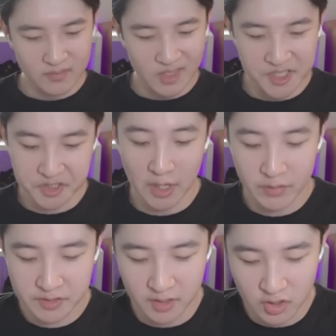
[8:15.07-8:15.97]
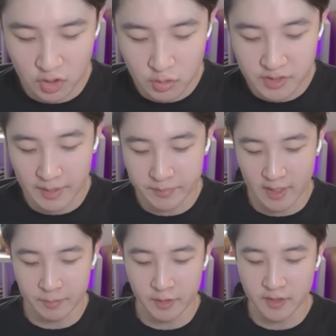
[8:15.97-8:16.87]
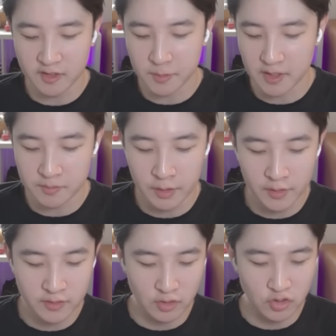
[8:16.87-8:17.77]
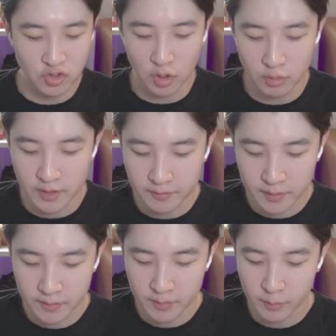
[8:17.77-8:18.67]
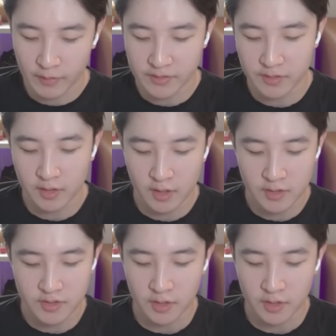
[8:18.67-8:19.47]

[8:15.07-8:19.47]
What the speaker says: it's obviously a huge step to add buildings because buildings are so different from the rest of the cards.